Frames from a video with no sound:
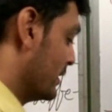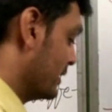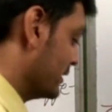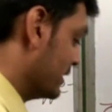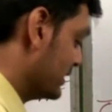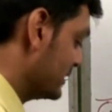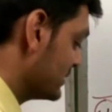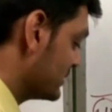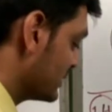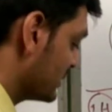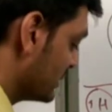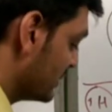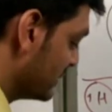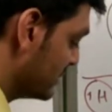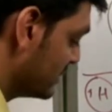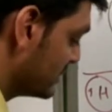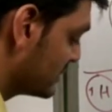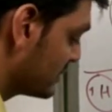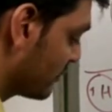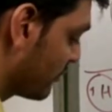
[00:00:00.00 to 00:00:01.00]

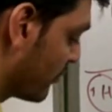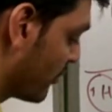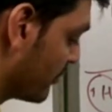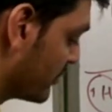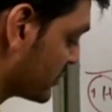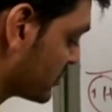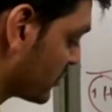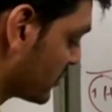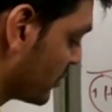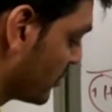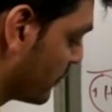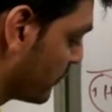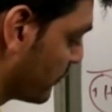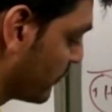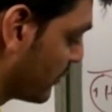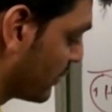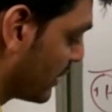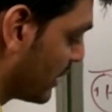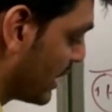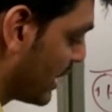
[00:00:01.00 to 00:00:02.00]
it is the formation of
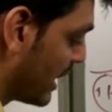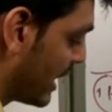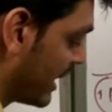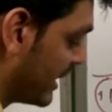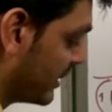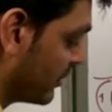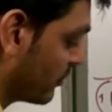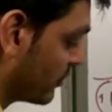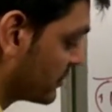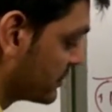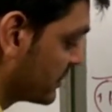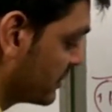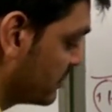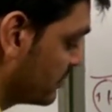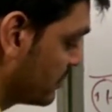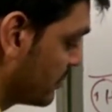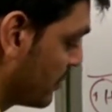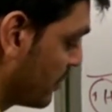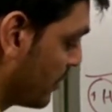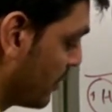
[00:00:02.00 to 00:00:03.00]

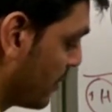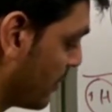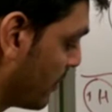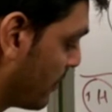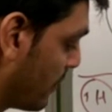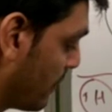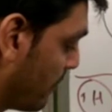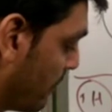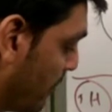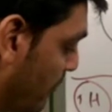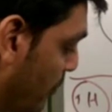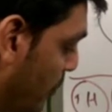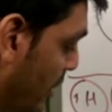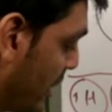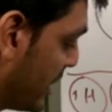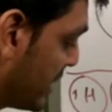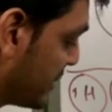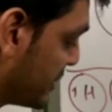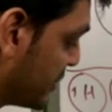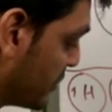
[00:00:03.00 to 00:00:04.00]
hydrogen
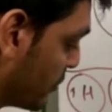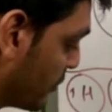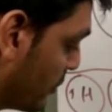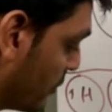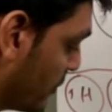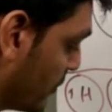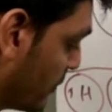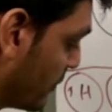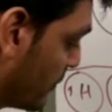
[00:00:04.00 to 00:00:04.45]
molecule.